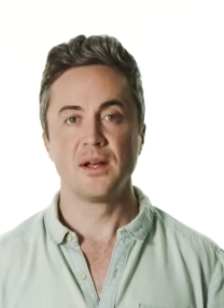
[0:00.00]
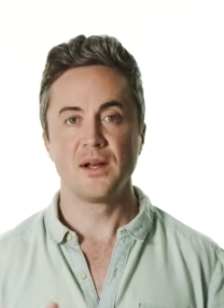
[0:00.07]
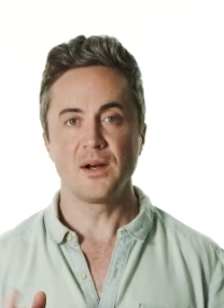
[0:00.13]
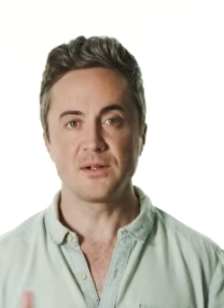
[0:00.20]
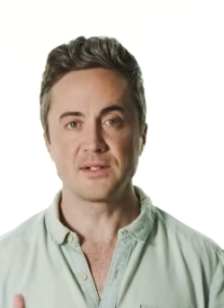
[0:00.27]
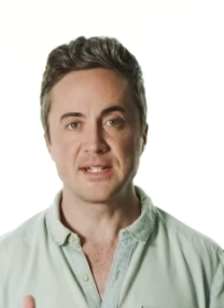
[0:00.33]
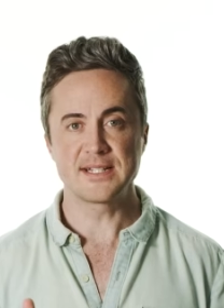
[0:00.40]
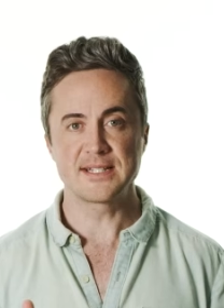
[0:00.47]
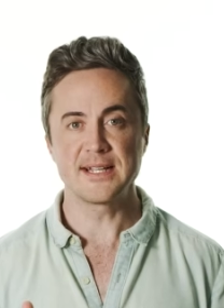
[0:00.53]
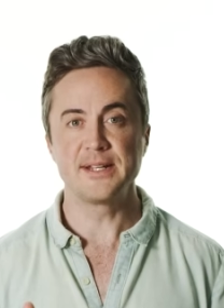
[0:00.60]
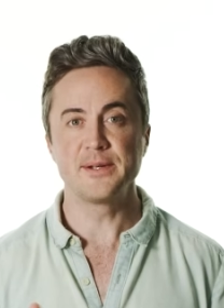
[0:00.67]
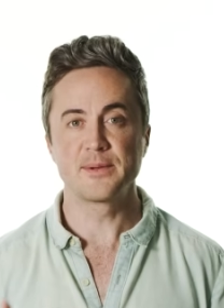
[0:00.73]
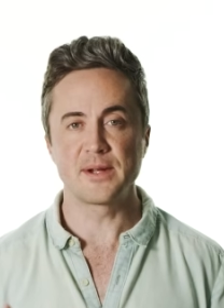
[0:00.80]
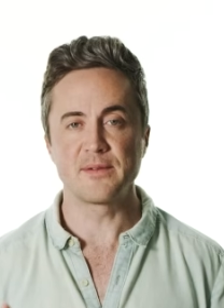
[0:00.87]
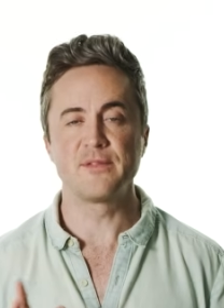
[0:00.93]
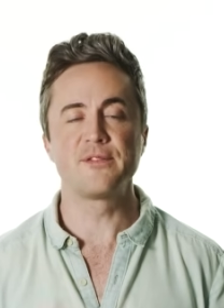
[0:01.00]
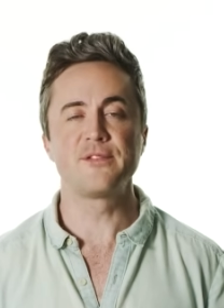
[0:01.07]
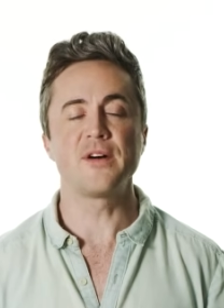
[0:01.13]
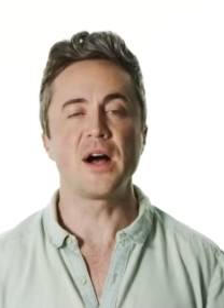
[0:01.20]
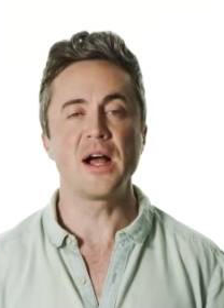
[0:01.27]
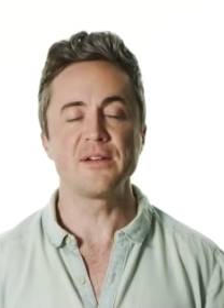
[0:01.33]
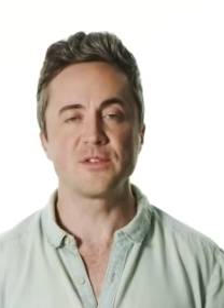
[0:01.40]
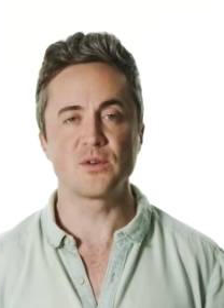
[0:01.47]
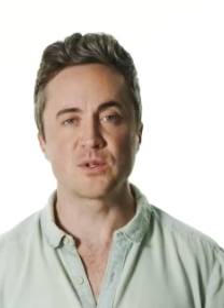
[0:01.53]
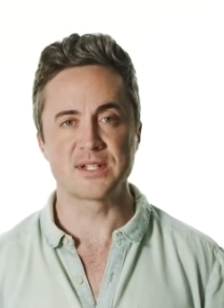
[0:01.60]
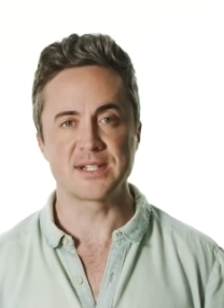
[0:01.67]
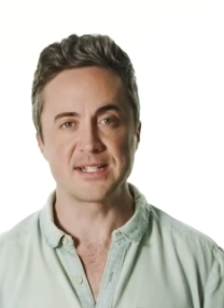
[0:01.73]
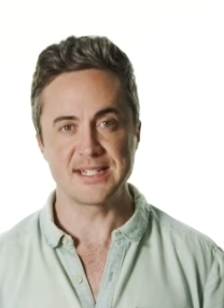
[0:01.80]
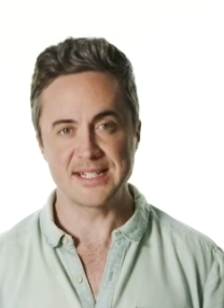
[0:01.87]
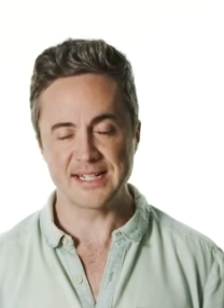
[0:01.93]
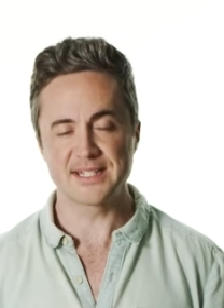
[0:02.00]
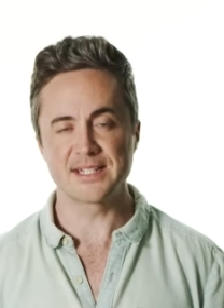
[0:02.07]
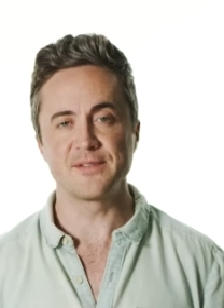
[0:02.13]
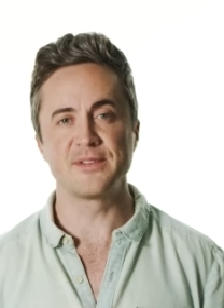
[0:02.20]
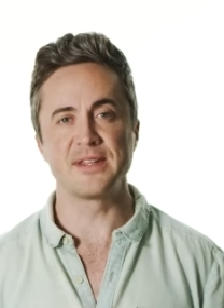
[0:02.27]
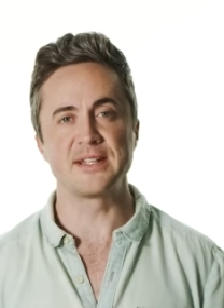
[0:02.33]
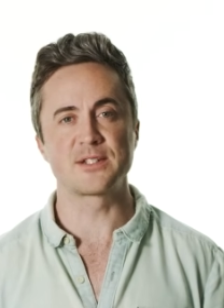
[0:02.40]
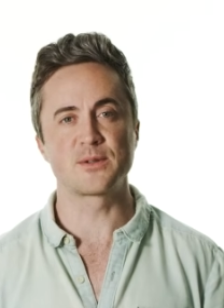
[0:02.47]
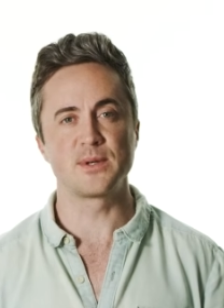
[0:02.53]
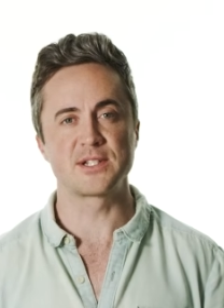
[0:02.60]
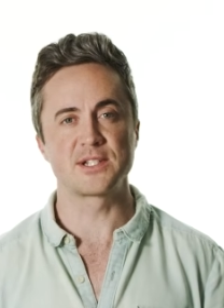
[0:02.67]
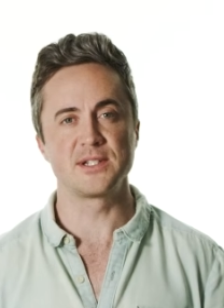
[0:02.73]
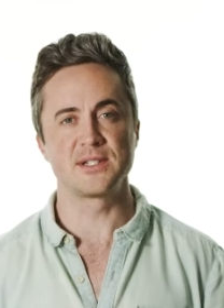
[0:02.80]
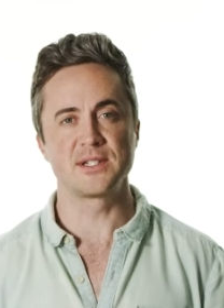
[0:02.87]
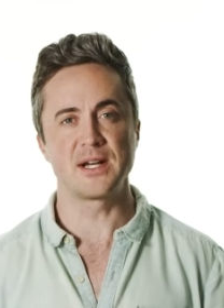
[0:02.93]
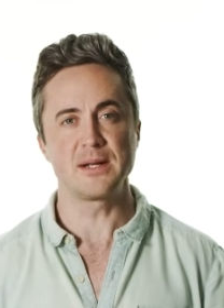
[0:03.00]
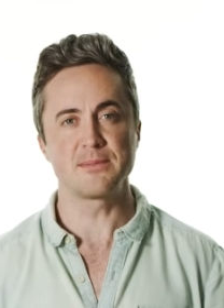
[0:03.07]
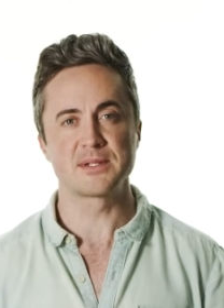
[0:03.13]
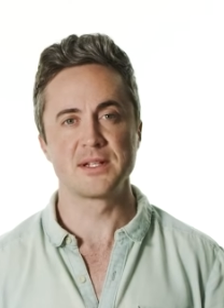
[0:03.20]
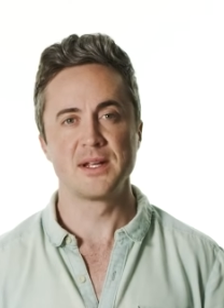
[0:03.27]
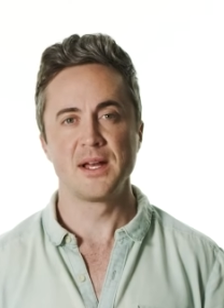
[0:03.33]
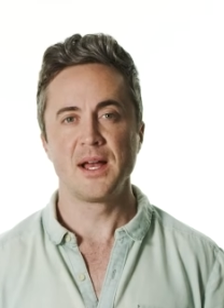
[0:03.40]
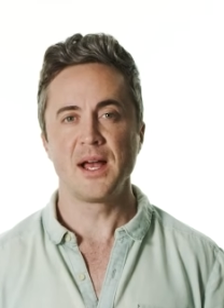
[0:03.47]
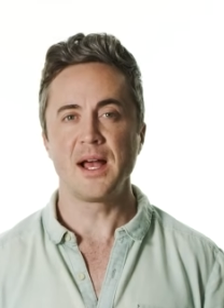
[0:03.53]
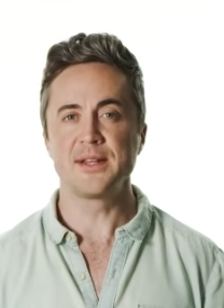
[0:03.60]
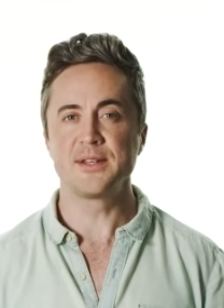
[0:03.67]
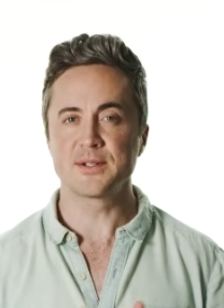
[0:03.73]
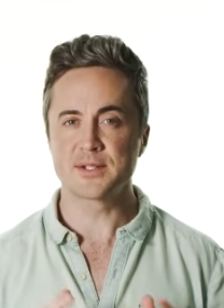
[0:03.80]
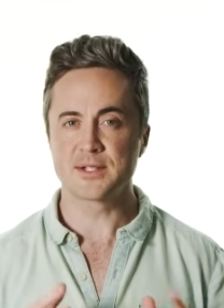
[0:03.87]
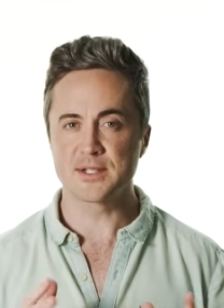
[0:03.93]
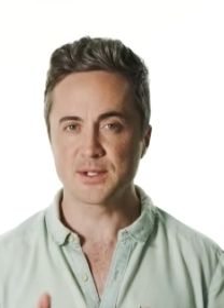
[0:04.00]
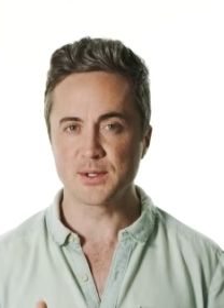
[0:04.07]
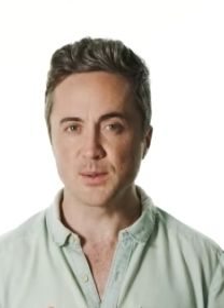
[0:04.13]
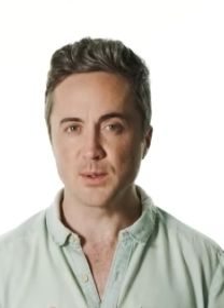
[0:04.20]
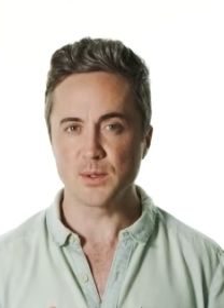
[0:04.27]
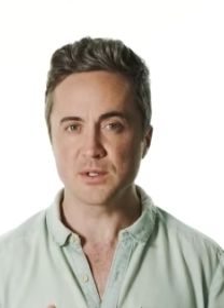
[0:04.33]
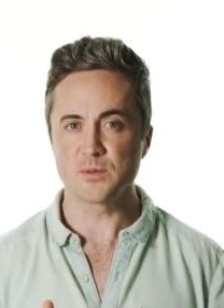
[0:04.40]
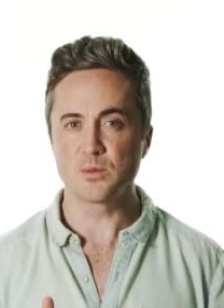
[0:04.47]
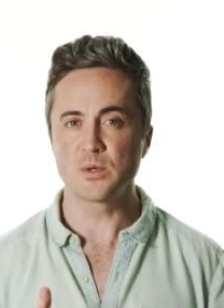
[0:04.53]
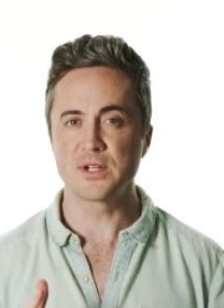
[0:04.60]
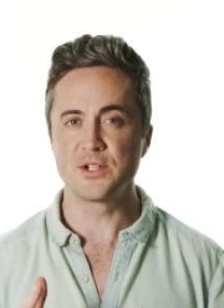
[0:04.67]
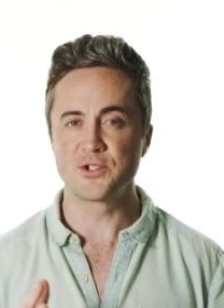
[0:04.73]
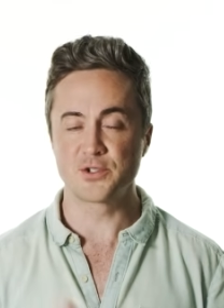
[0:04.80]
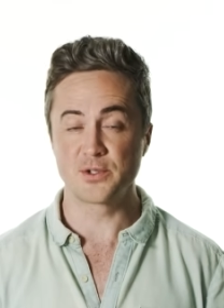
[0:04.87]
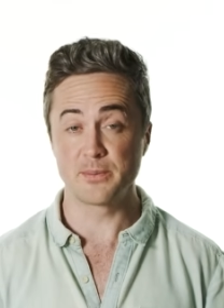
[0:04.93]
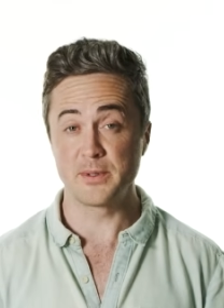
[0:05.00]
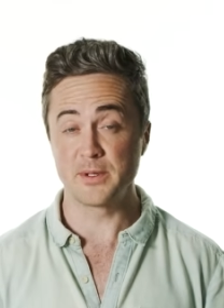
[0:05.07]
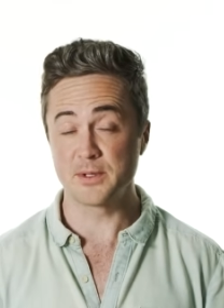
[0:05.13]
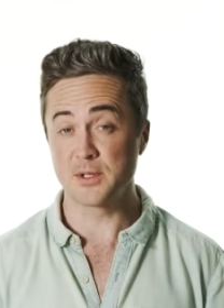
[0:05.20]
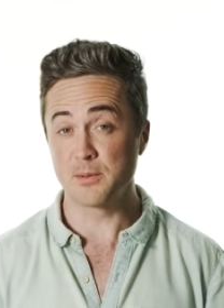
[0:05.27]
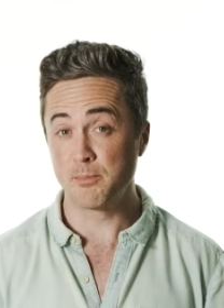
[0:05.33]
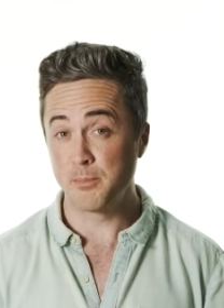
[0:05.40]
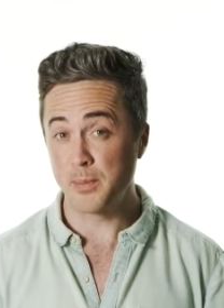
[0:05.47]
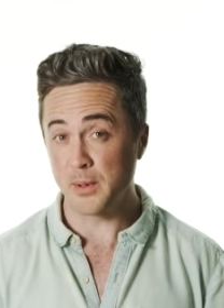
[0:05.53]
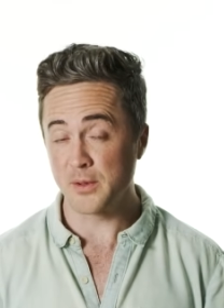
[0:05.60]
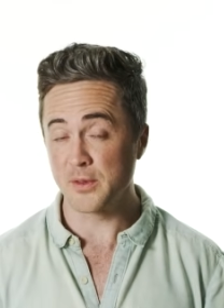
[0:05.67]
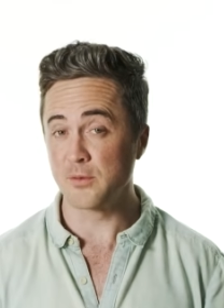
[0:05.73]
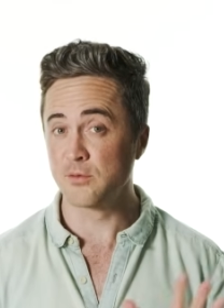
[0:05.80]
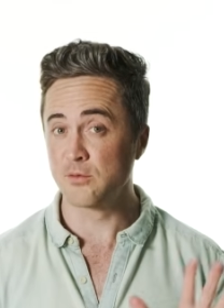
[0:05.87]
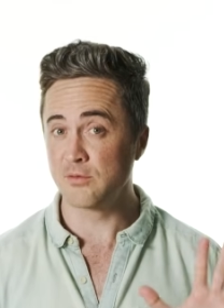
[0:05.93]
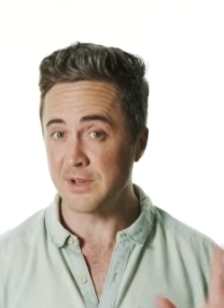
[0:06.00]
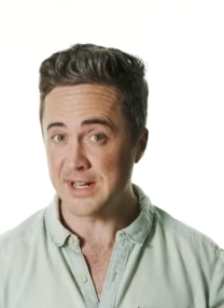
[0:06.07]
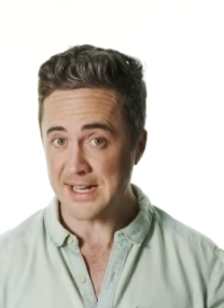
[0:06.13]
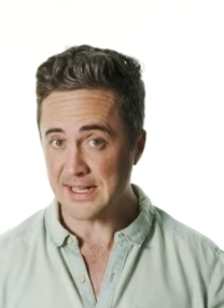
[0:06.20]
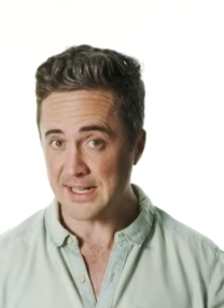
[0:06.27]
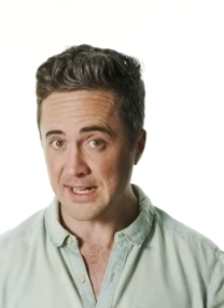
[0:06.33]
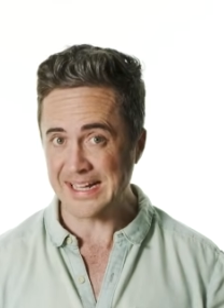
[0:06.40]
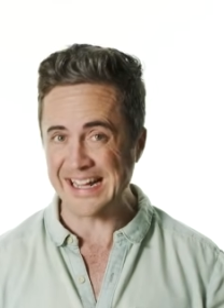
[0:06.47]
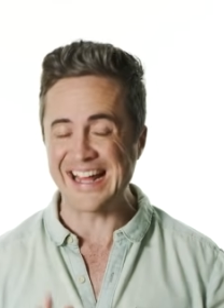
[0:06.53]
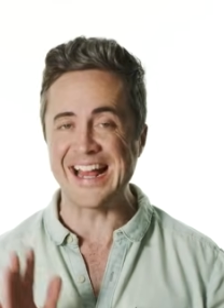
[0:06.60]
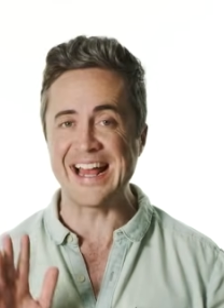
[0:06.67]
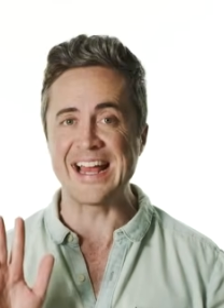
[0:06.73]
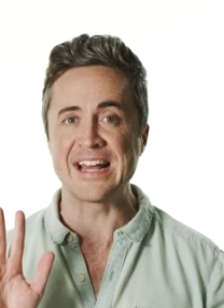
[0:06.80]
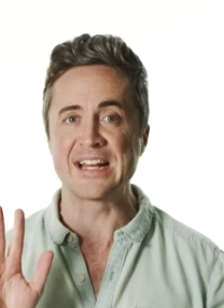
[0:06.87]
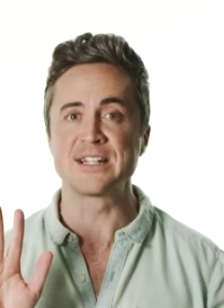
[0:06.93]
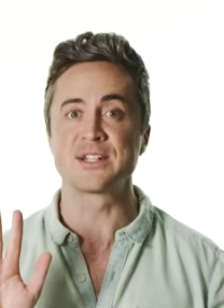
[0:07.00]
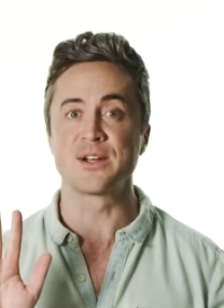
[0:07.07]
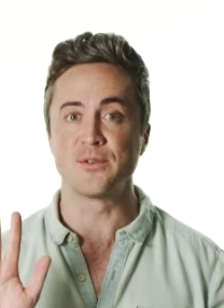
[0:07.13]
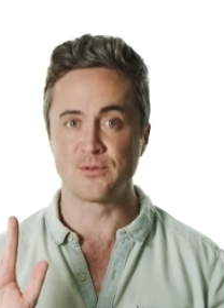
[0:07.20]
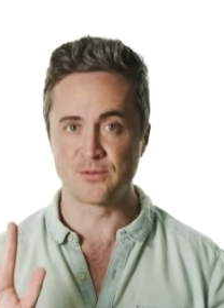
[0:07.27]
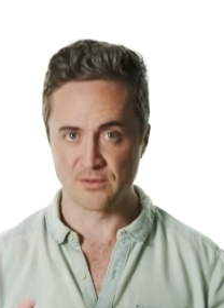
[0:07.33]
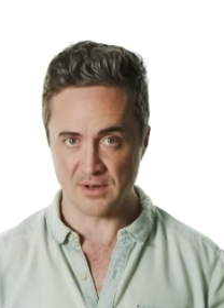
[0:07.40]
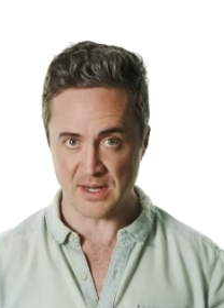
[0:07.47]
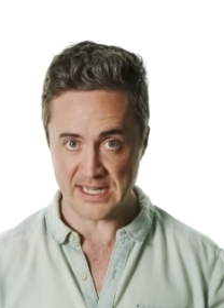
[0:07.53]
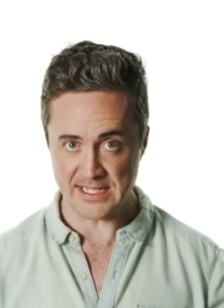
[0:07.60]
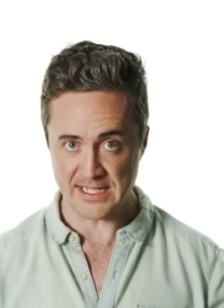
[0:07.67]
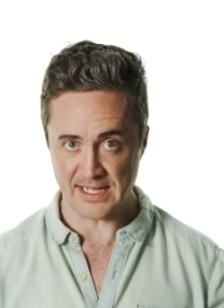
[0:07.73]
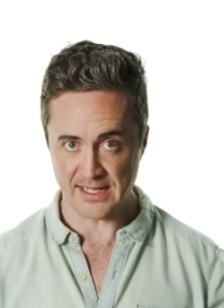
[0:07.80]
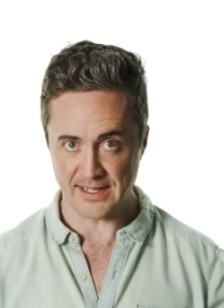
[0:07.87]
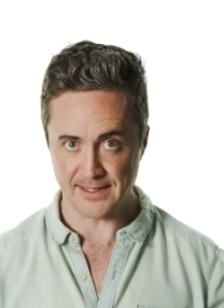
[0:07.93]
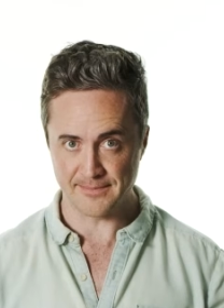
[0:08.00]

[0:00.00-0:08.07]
On test day, you'll get 5 or 6 of these question types, and your scores will contribute to both reading and writing.